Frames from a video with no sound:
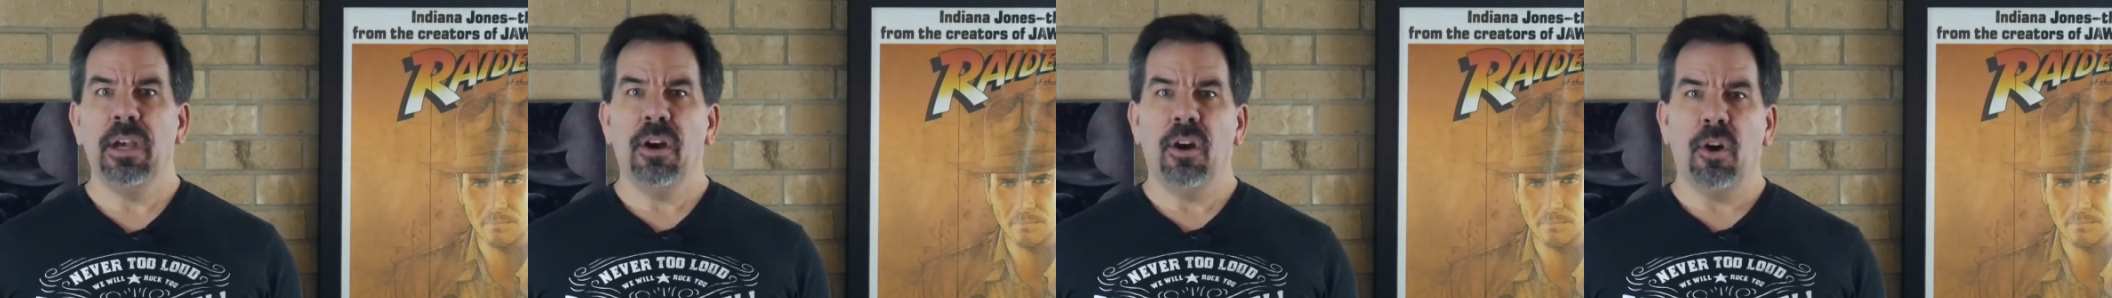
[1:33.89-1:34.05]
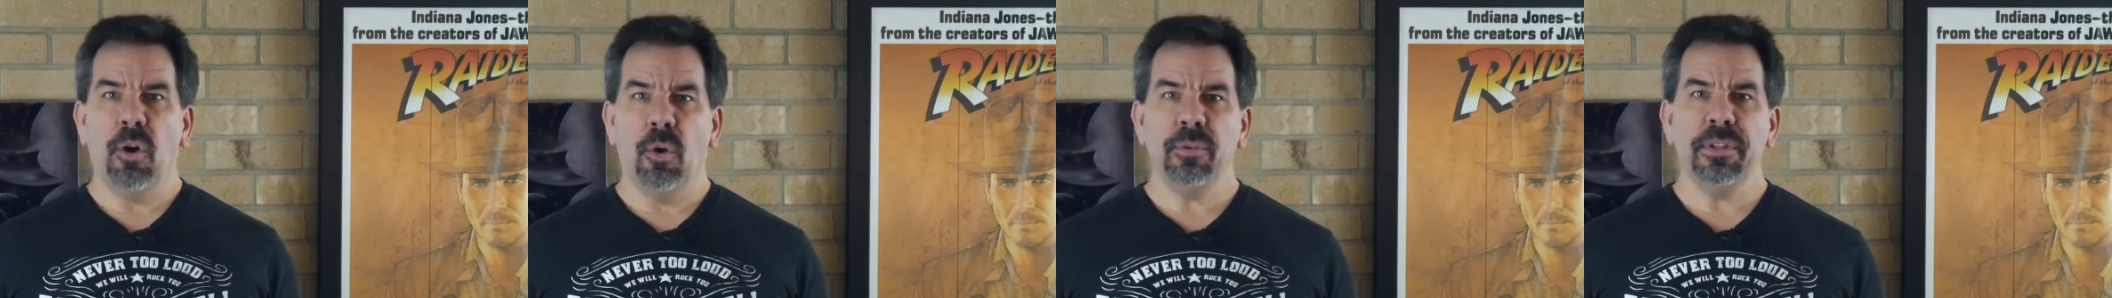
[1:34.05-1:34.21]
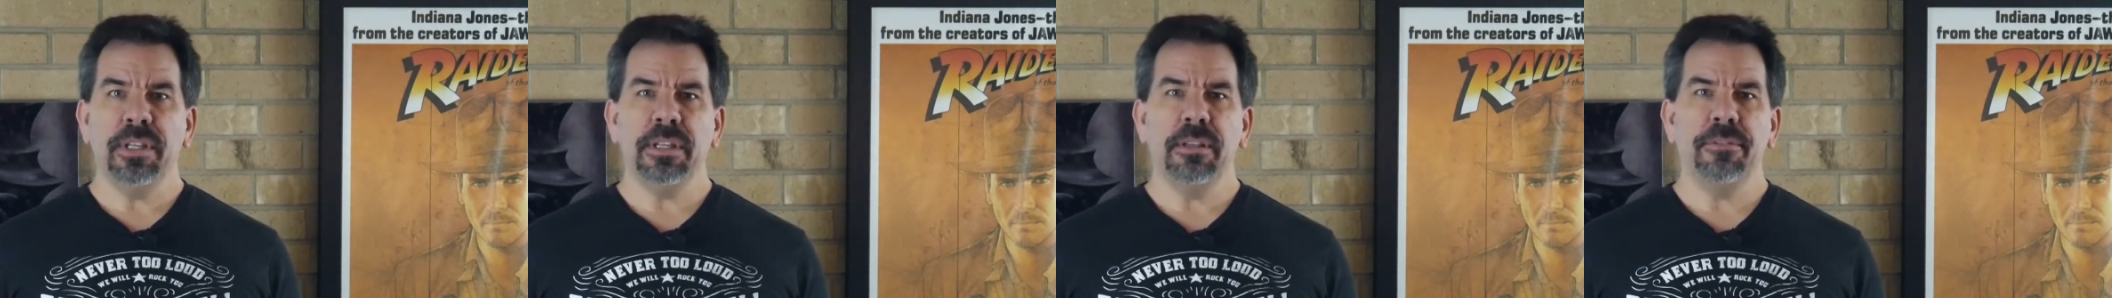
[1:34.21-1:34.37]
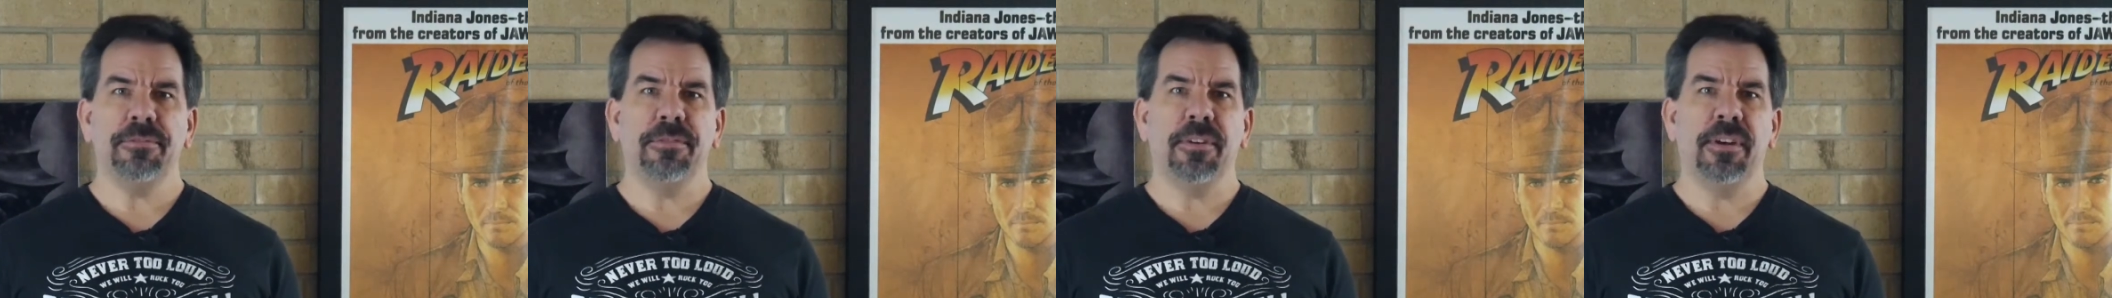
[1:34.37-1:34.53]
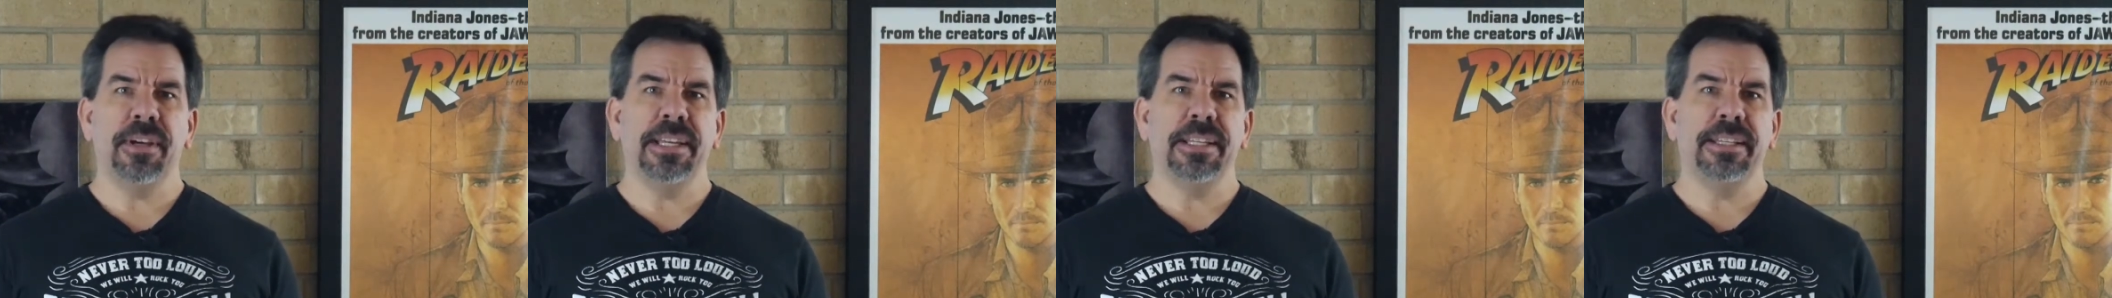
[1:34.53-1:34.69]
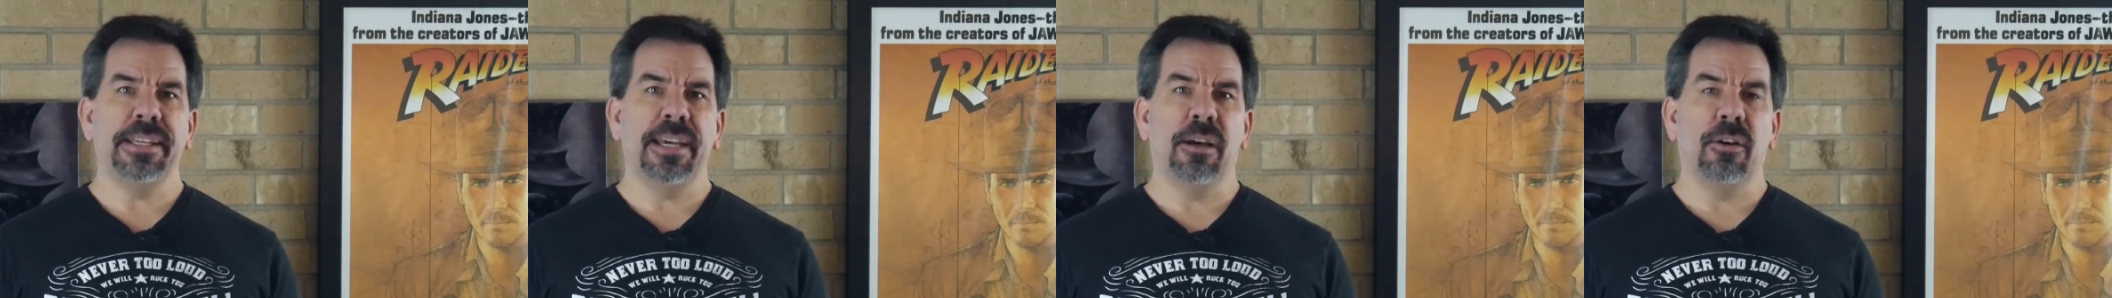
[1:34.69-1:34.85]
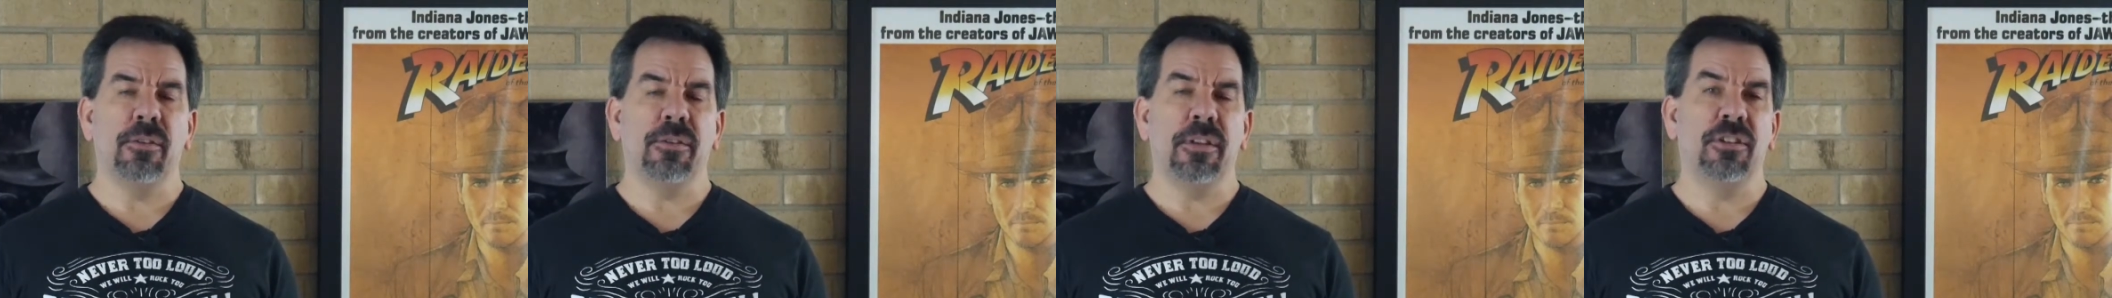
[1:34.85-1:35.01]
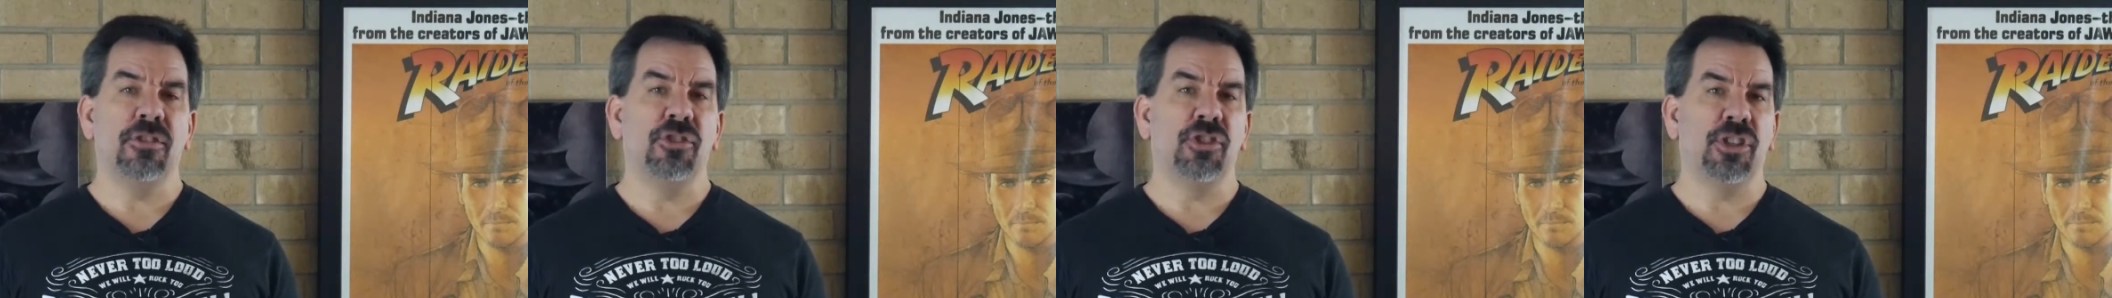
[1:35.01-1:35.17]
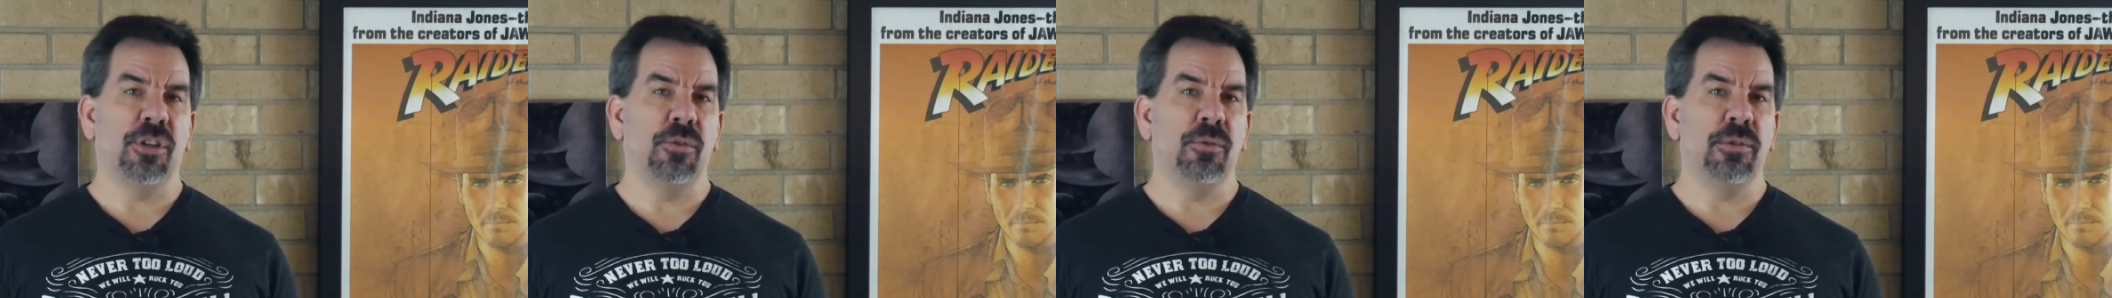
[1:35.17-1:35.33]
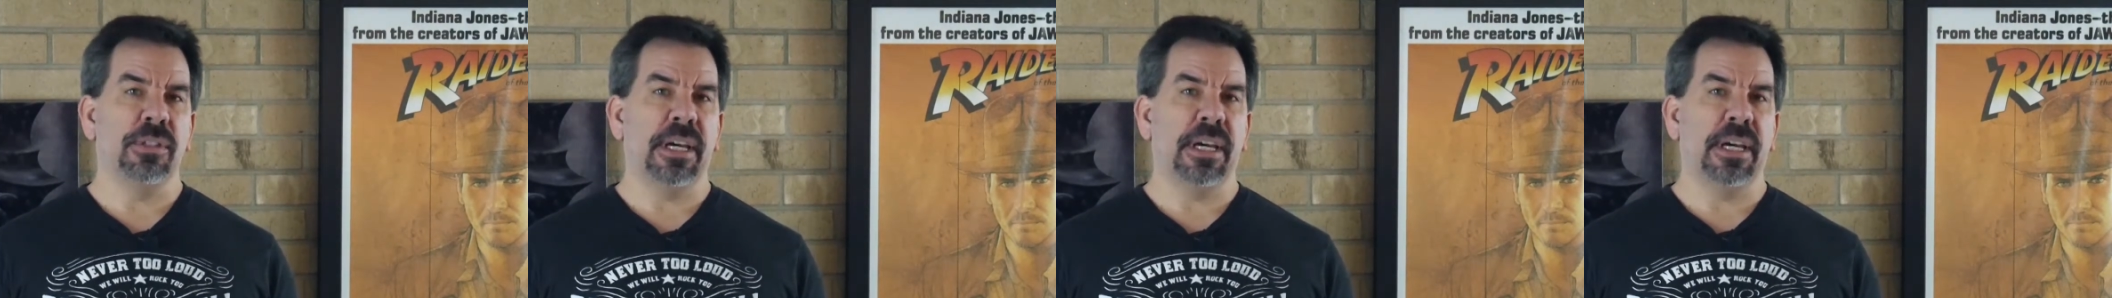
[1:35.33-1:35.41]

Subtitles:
only to find out that Joe